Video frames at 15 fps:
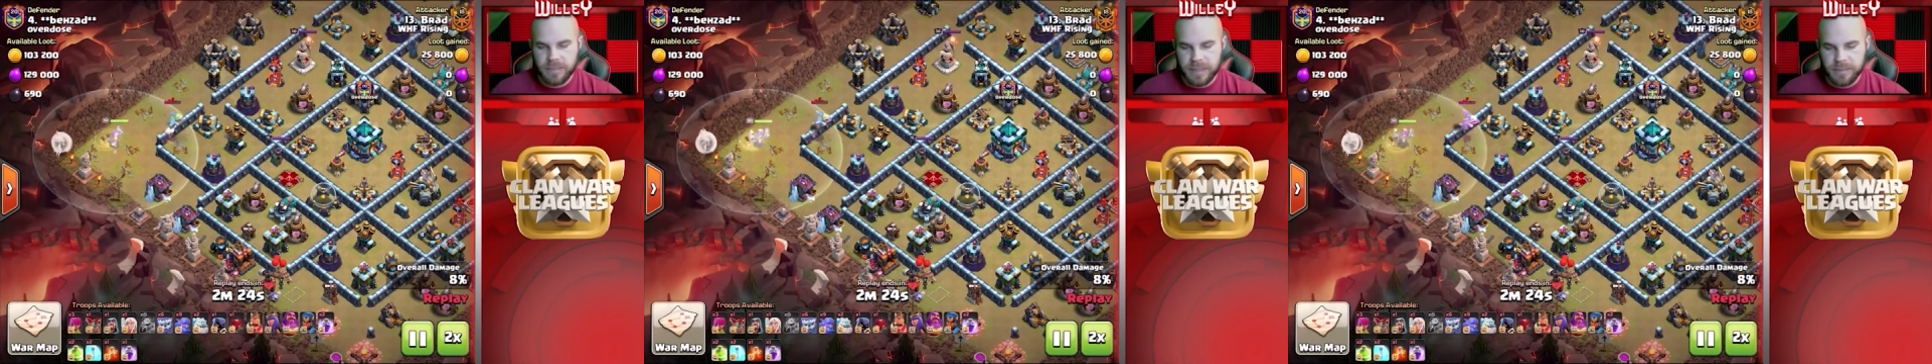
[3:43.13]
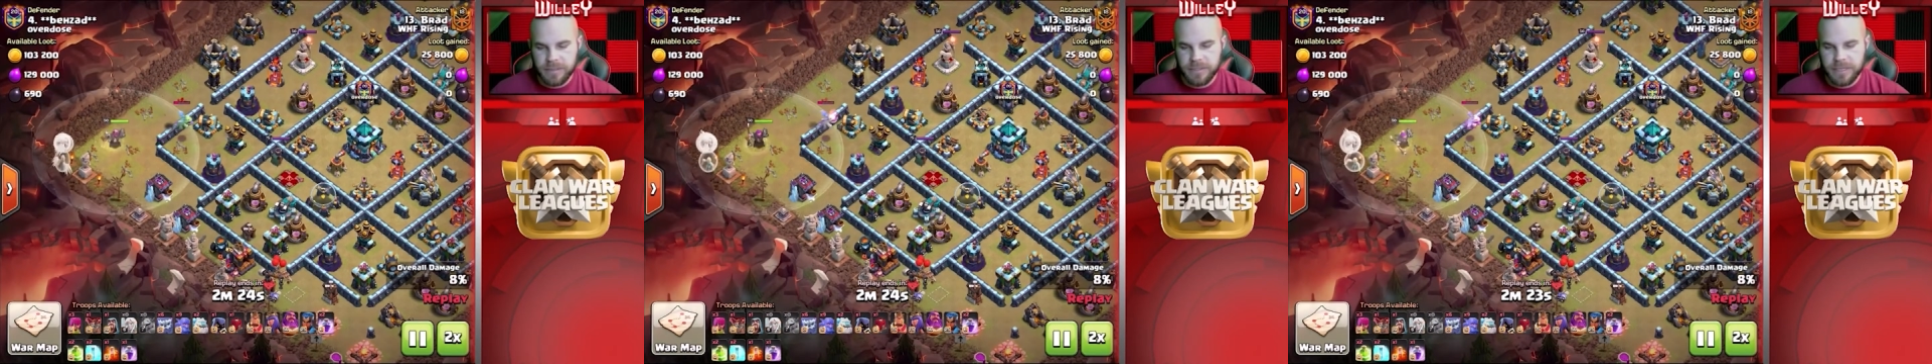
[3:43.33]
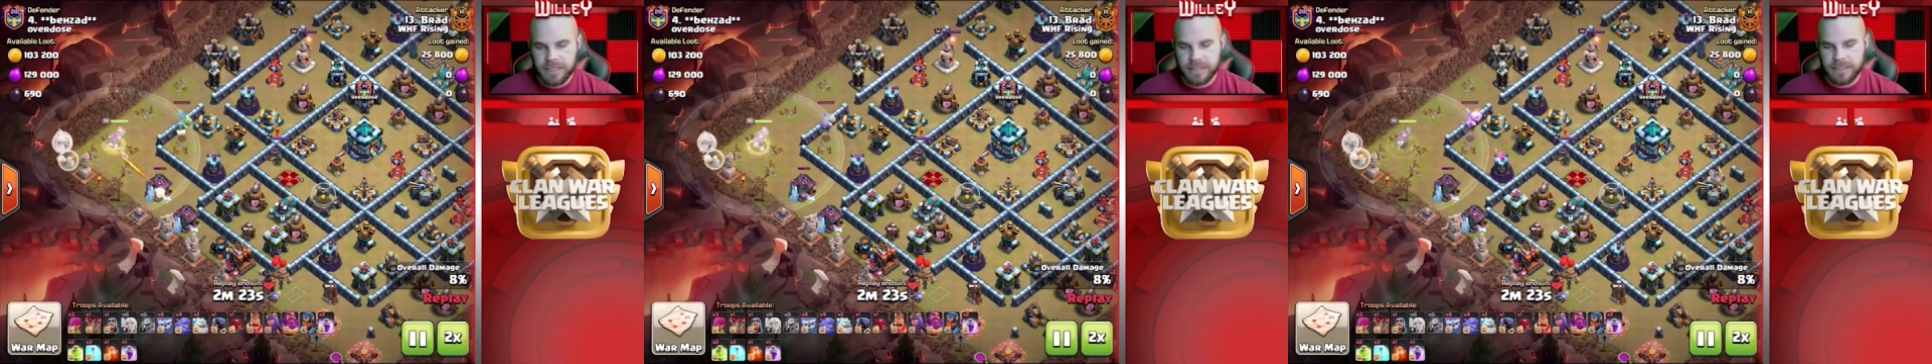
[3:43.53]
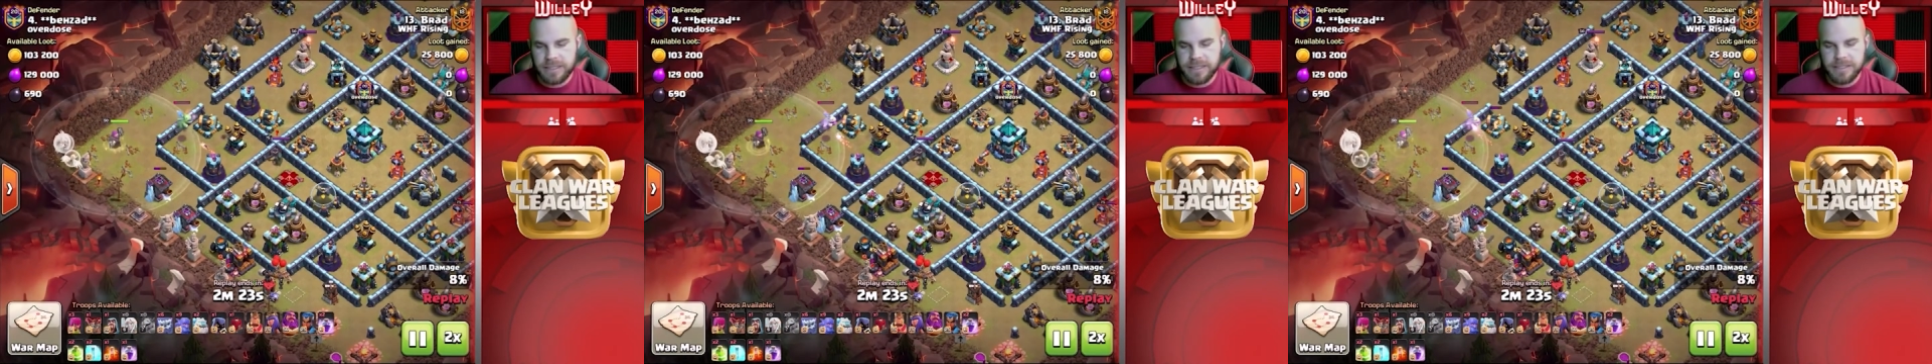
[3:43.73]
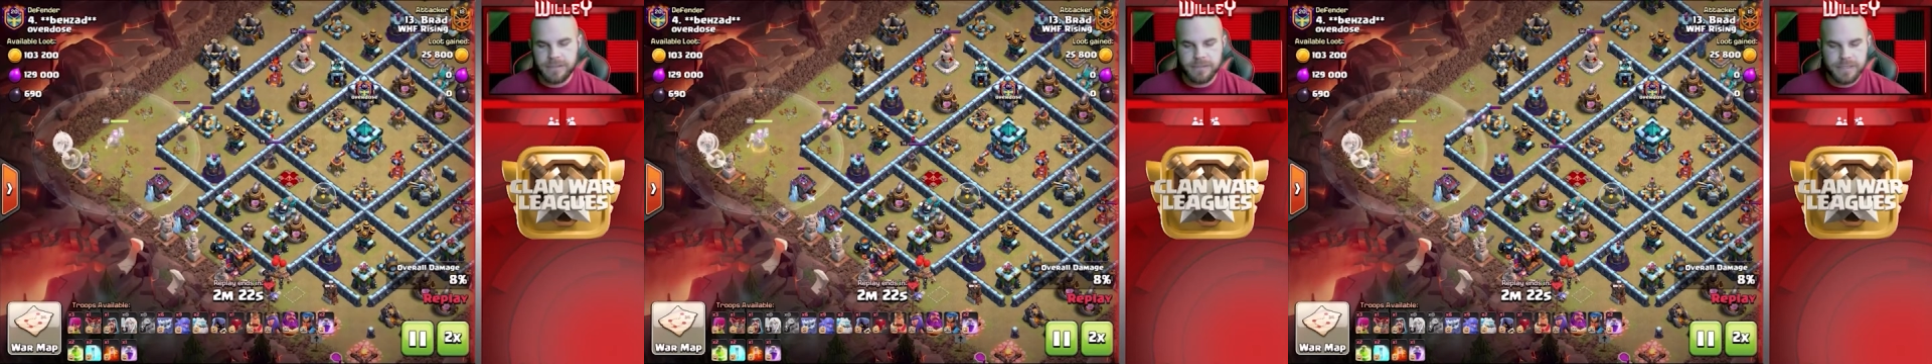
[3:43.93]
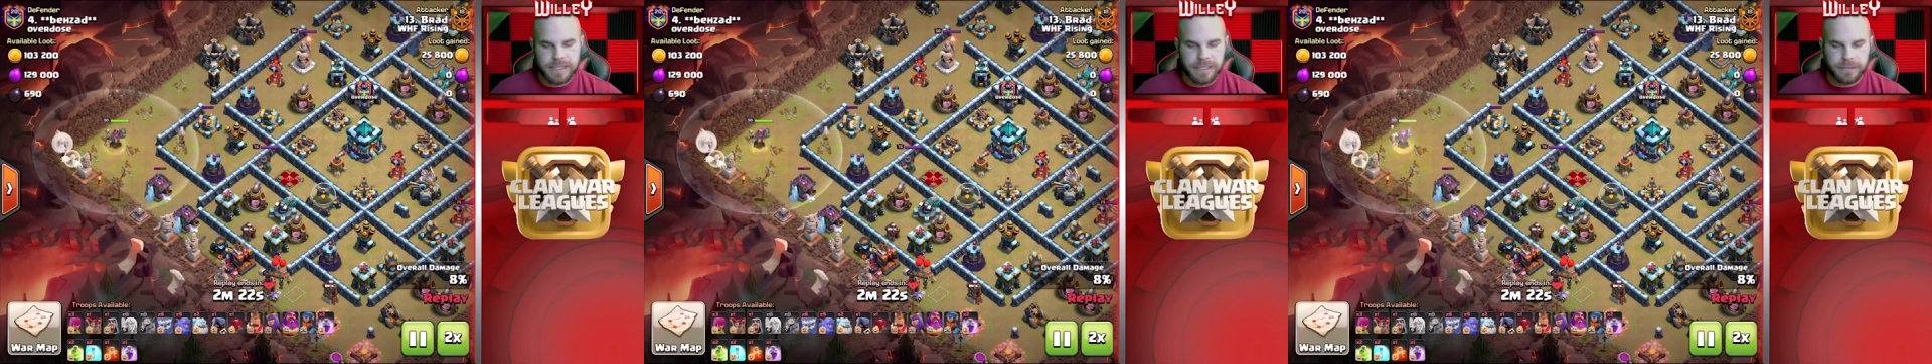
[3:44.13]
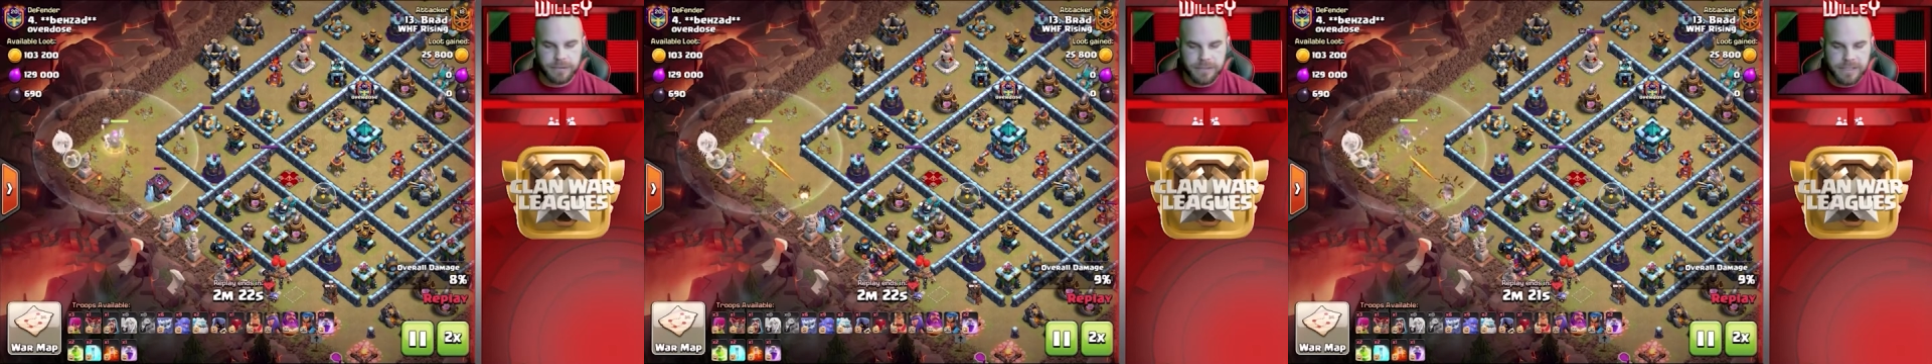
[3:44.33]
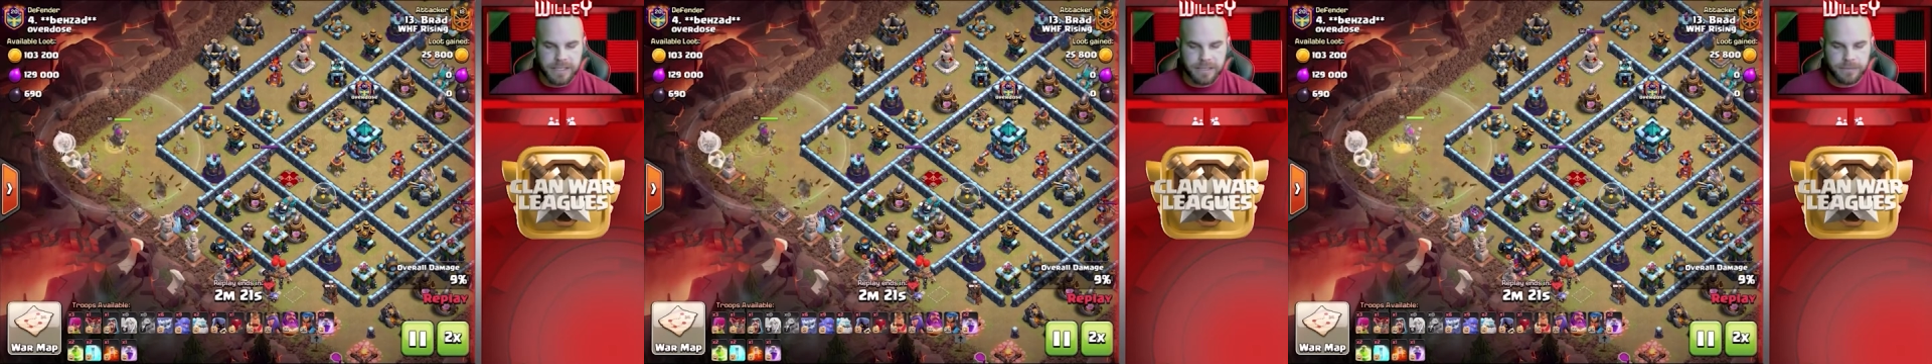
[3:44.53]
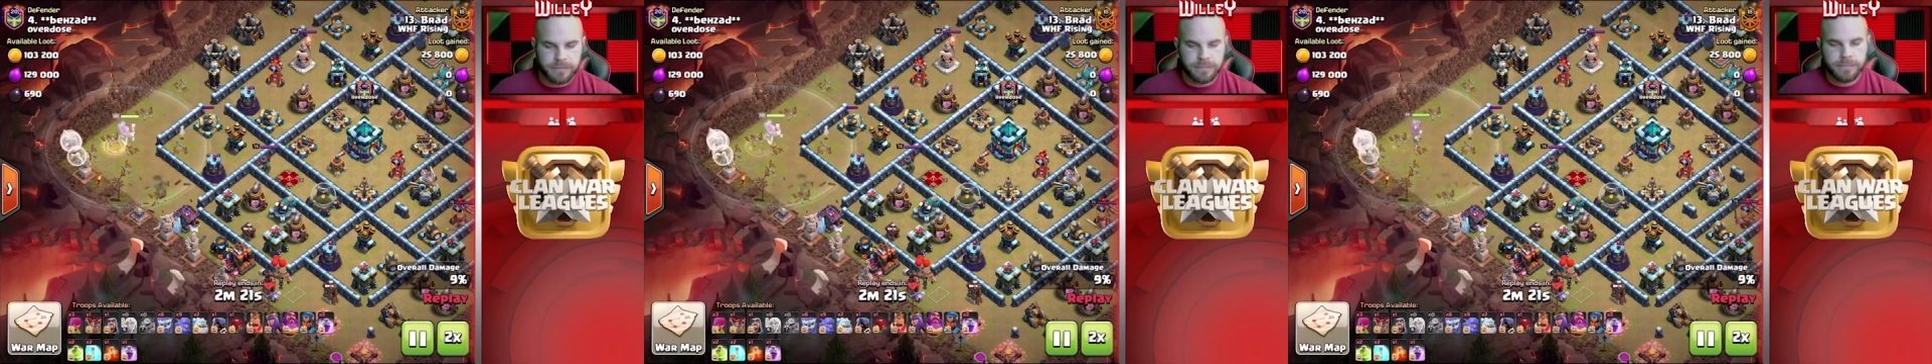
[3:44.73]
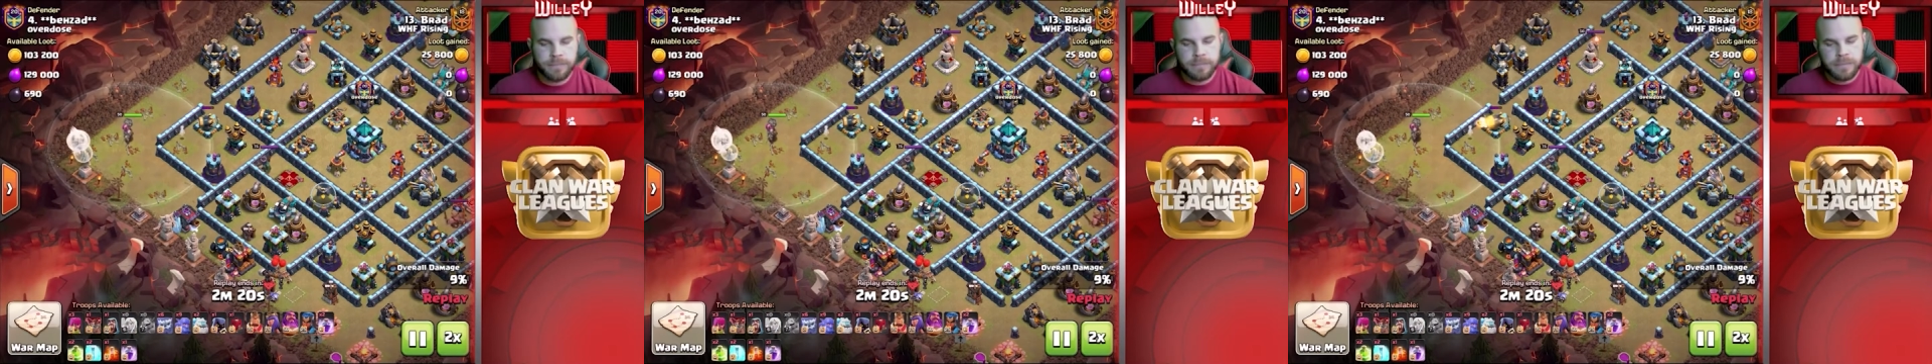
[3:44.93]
Baby Dragon, gets those healers down,